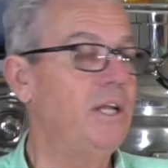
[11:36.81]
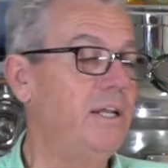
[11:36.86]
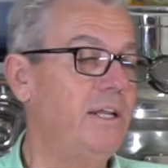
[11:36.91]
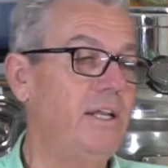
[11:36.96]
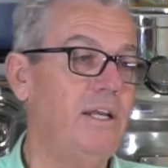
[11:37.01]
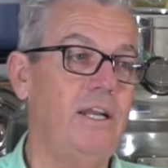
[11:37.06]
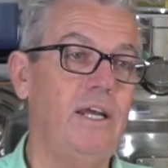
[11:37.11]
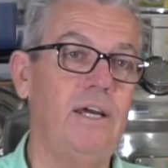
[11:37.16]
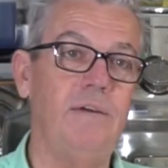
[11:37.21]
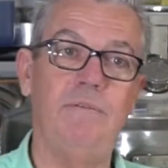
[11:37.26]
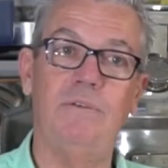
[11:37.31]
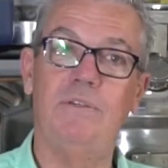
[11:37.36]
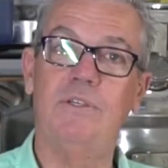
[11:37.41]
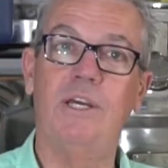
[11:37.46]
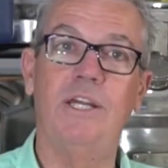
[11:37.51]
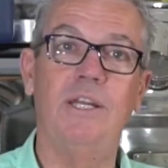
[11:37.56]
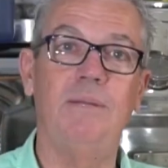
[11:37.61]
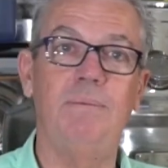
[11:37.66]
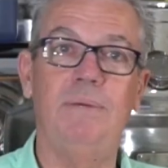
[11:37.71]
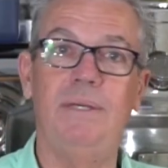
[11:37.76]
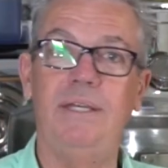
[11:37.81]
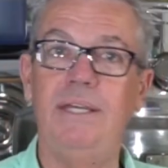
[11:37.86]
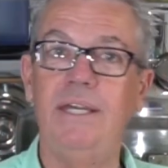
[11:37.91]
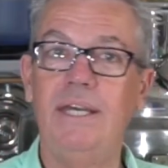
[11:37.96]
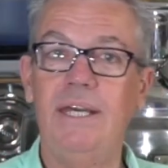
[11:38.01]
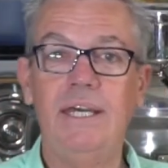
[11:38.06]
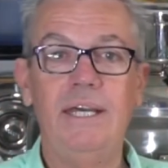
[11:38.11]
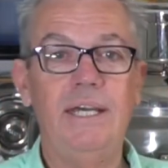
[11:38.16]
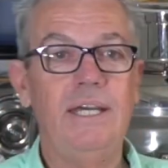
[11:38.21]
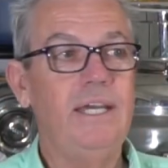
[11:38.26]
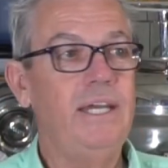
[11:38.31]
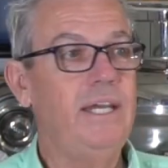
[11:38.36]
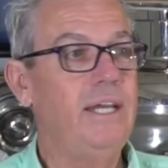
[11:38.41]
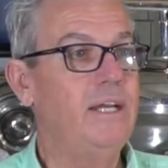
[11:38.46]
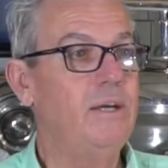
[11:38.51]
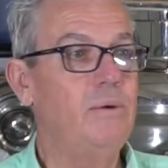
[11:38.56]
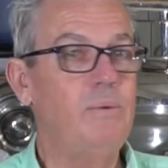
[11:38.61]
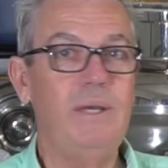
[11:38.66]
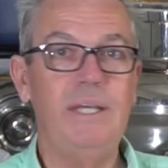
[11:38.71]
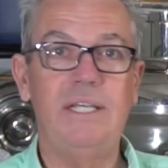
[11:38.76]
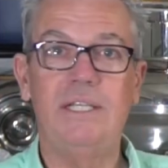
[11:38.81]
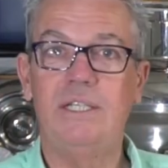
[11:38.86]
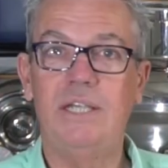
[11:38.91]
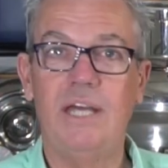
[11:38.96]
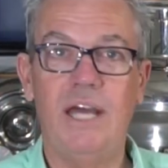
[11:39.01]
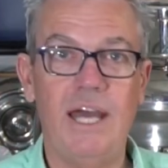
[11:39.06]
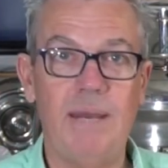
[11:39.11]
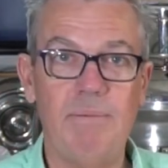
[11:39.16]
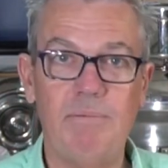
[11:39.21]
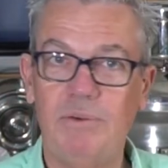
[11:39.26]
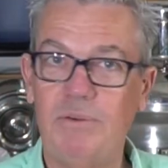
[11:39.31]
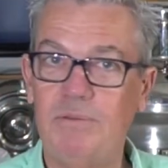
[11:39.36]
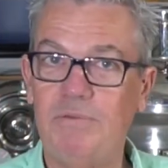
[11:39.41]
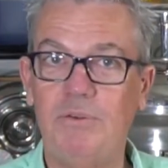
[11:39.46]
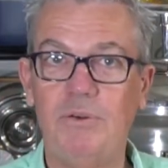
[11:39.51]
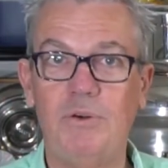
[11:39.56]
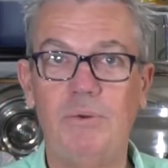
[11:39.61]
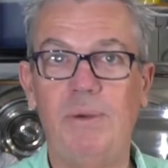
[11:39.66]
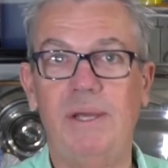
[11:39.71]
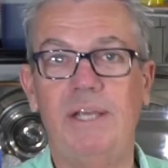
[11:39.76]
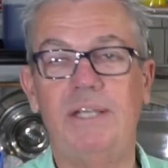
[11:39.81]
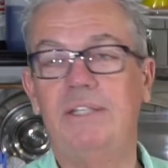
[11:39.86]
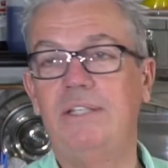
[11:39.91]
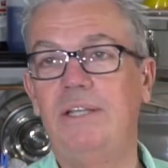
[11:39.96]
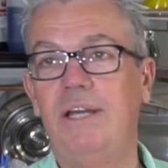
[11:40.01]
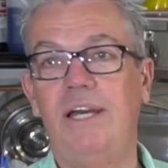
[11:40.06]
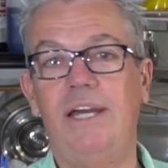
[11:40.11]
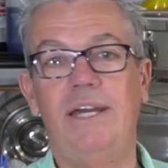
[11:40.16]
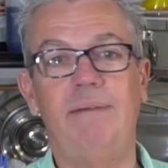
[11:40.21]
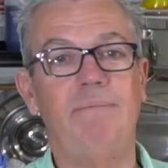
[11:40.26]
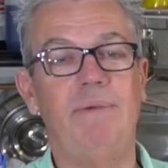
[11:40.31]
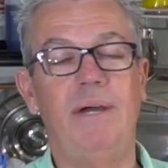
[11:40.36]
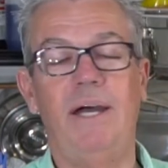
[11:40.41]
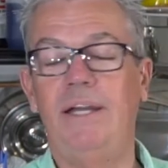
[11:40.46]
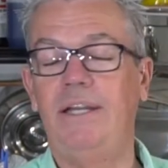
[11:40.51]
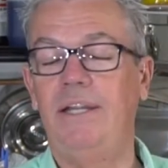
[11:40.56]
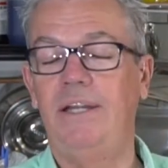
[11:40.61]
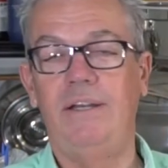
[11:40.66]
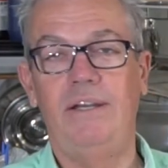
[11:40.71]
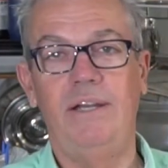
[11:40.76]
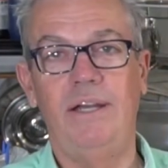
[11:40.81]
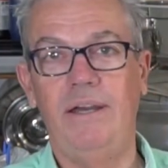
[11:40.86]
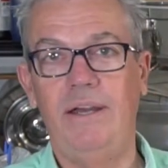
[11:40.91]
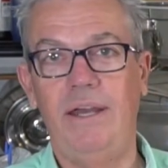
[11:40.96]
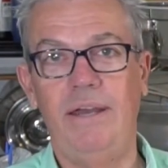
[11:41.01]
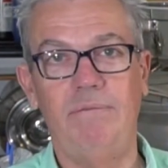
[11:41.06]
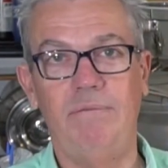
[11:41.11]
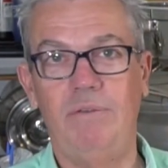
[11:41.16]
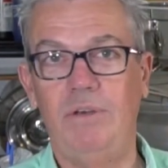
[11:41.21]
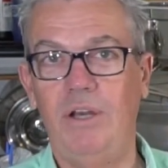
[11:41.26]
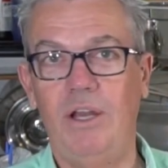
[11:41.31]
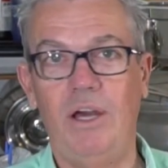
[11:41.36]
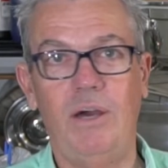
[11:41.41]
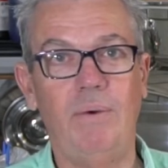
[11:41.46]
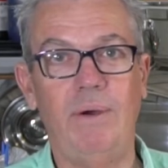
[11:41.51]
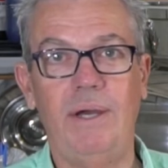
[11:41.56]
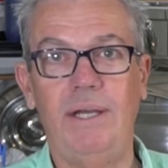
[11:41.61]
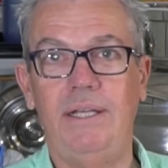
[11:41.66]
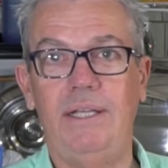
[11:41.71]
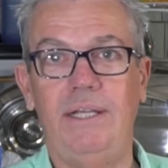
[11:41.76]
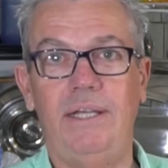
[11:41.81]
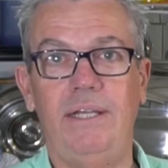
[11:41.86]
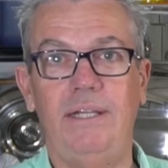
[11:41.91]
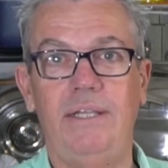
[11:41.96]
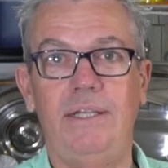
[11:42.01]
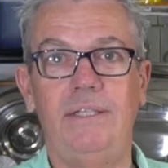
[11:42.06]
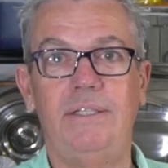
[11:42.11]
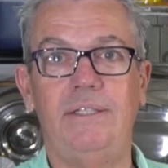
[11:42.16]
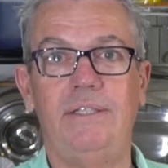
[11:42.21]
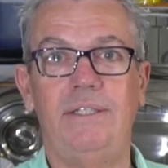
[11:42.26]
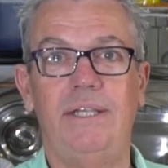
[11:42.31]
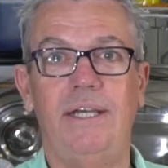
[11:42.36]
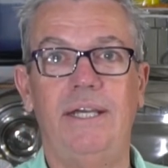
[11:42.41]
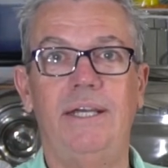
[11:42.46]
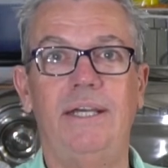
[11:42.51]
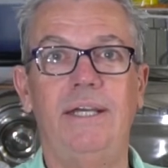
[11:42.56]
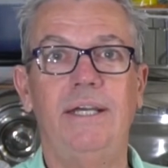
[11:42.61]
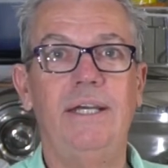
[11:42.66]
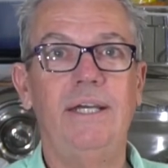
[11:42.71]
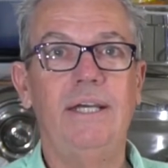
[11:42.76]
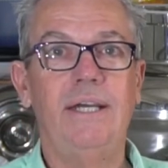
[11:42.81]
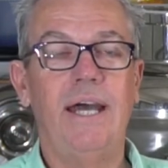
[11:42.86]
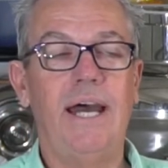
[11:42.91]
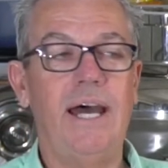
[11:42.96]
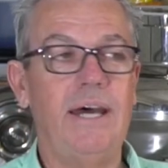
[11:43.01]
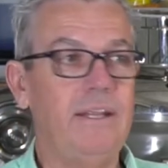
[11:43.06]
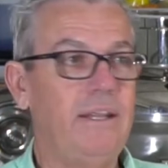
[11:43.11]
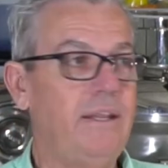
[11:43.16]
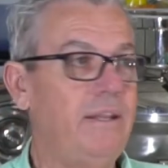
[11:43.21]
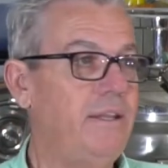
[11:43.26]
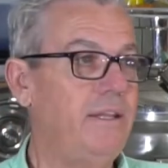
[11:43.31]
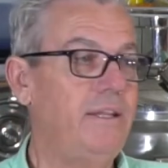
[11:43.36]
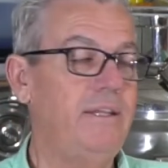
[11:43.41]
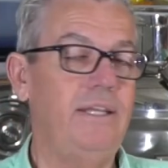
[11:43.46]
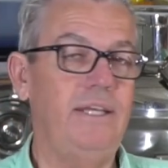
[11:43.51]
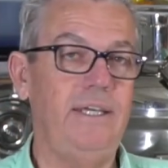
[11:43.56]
I don't know if it's going to be in a week's time or 4 weeks' time. I don't know. I have no idea. There's other than